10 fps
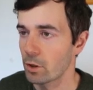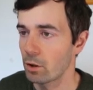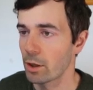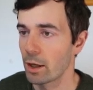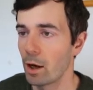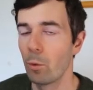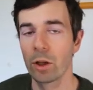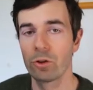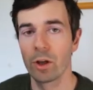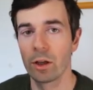Okay, I
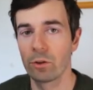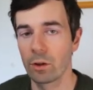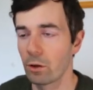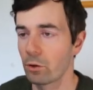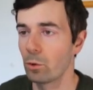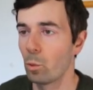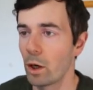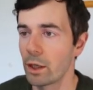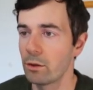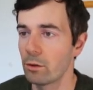want to change the color to
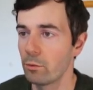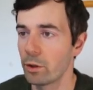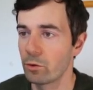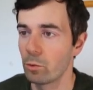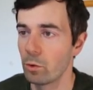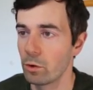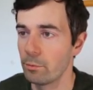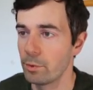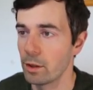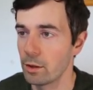white, which
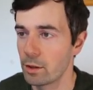would be